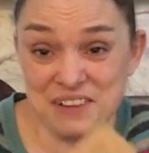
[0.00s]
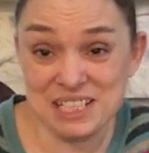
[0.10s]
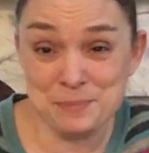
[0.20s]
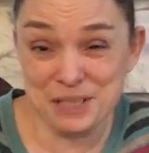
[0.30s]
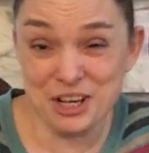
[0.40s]

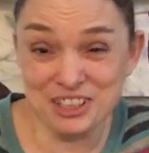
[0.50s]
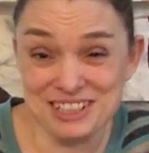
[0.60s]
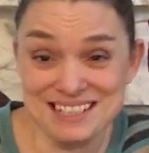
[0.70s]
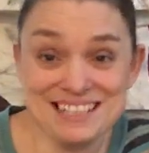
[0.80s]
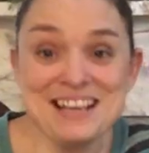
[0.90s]
face
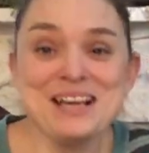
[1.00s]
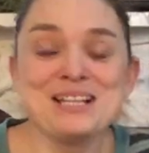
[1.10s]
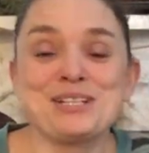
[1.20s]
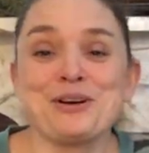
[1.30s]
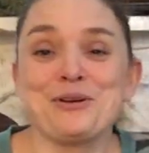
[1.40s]
bananas.
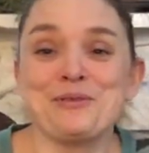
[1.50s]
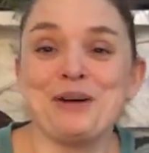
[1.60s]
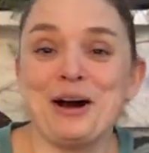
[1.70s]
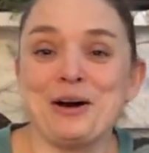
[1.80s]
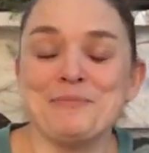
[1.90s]

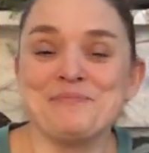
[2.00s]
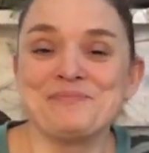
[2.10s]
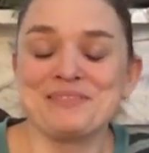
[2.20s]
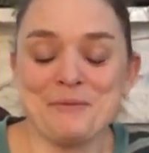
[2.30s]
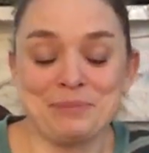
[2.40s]

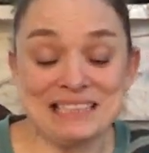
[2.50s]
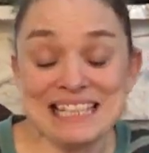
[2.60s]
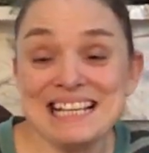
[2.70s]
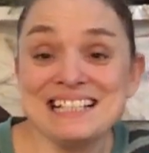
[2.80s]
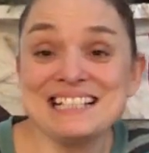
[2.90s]
So
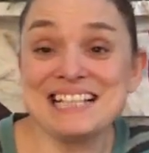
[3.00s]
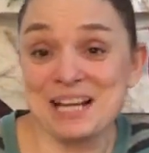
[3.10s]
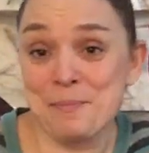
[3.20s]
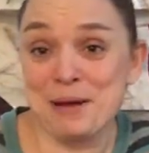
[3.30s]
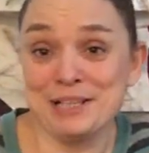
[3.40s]
please
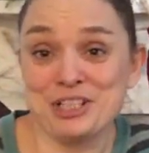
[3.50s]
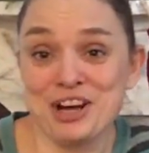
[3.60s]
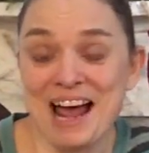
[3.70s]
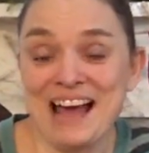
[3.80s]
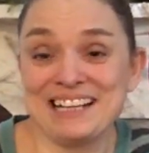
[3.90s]
take a picture
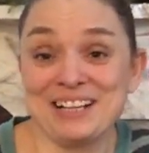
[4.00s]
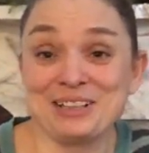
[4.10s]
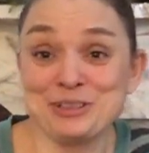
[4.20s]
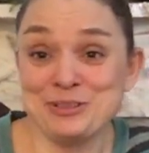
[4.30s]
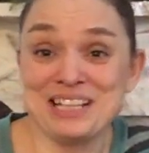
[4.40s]
and
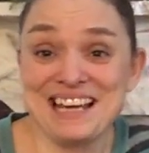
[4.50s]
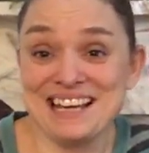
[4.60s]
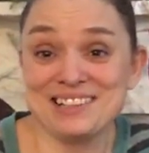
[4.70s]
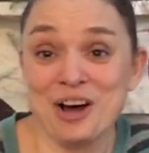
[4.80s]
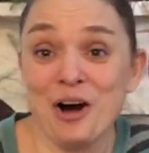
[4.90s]
include it
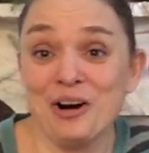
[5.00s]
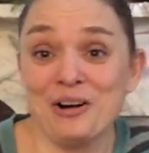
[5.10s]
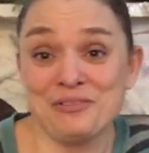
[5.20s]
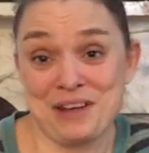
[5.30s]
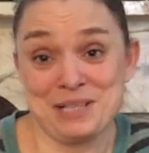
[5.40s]
in
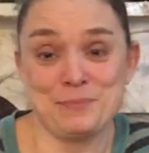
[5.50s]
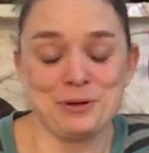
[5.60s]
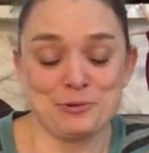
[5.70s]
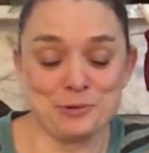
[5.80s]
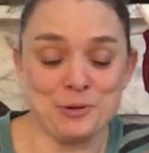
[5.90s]
our
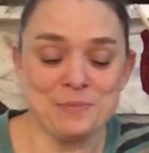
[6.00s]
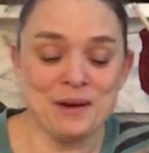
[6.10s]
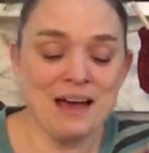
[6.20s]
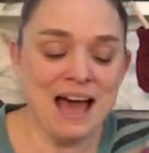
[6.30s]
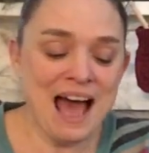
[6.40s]
Facebook group.
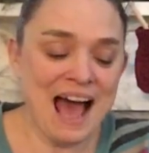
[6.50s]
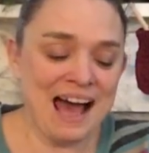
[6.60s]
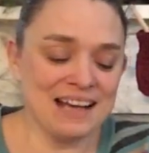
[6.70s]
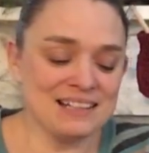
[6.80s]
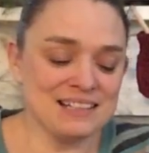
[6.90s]

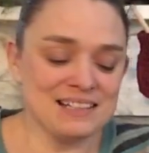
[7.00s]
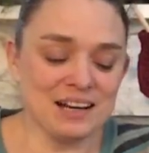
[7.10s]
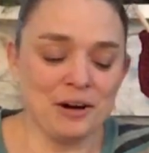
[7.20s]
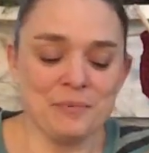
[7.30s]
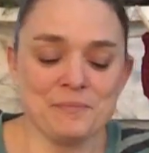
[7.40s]
And
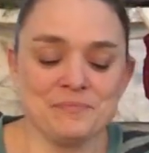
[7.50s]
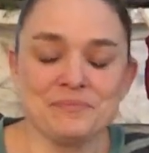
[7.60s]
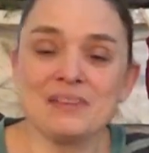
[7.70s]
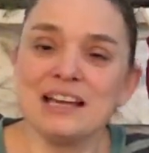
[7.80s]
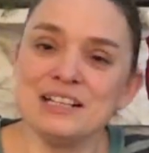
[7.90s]

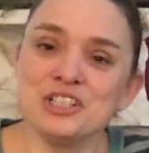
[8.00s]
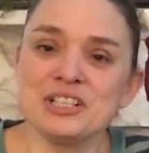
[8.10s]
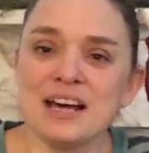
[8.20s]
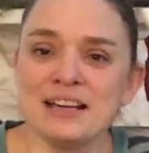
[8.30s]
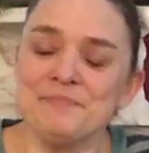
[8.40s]
each
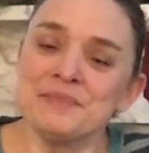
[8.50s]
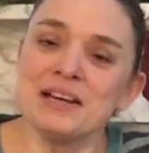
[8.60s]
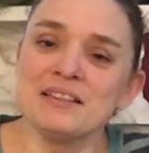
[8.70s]
day,